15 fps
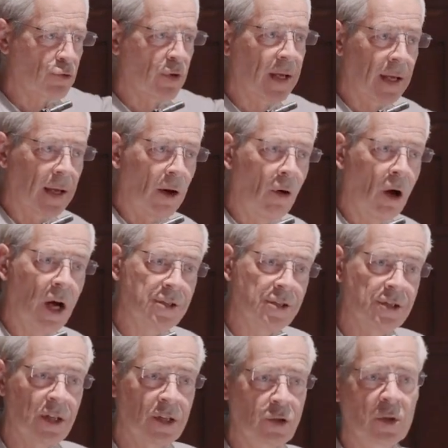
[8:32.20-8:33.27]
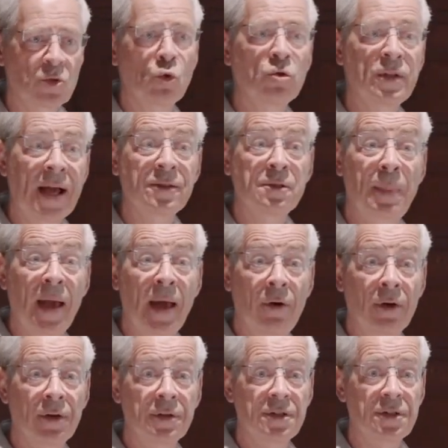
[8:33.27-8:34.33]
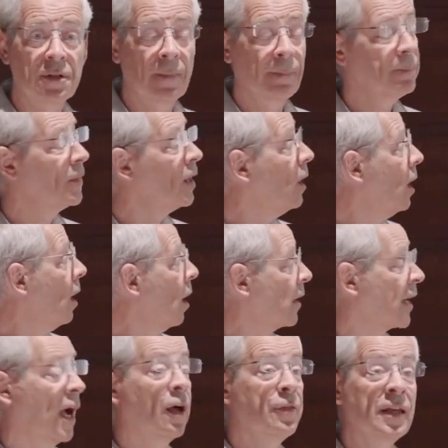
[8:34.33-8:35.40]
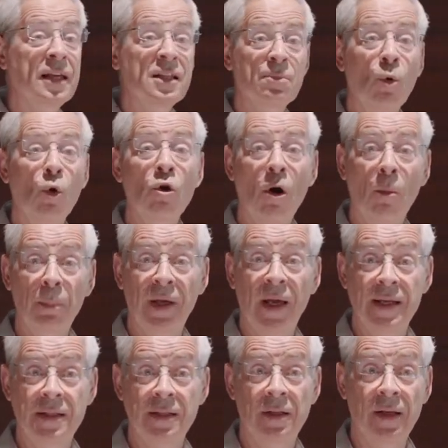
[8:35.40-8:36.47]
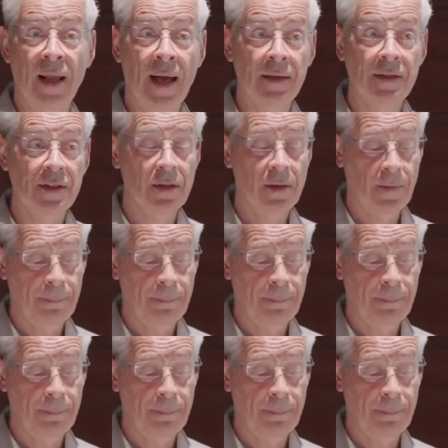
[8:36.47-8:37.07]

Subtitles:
shrinking horizons. It's all down to parents. Okay, I think it's more complicated than that.